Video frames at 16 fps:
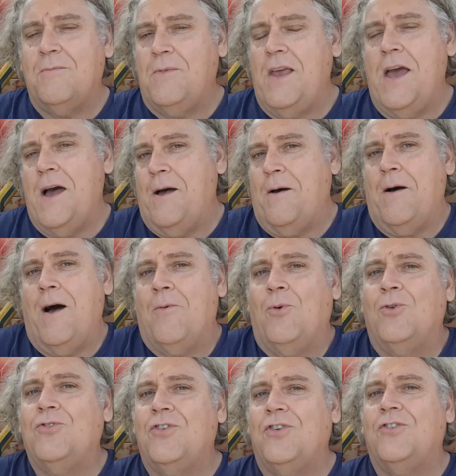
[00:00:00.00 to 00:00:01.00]
yeah, I
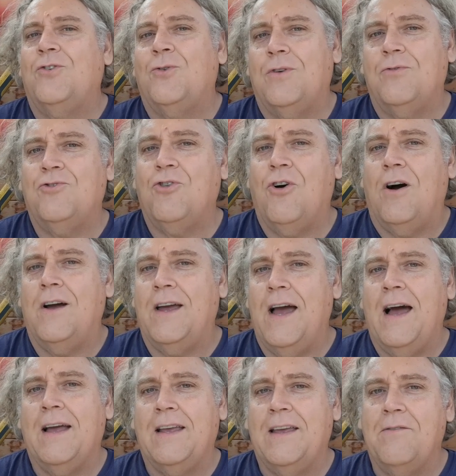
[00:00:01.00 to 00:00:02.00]
want to sort of try
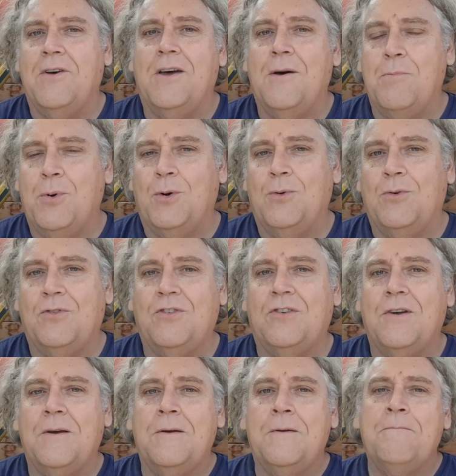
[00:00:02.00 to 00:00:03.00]
and give it a boost.